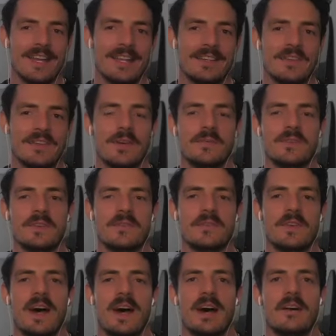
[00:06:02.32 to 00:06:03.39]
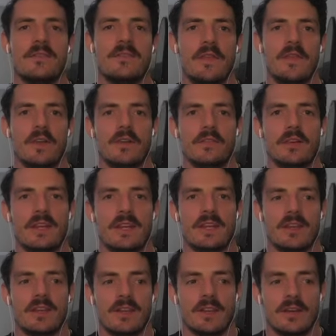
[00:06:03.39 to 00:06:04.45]
in terms of furthering
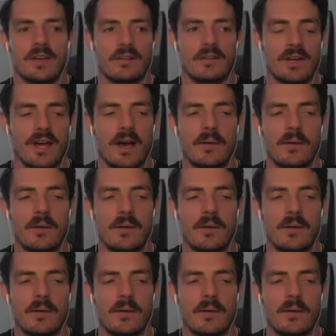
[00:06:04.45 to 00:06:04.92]
the career,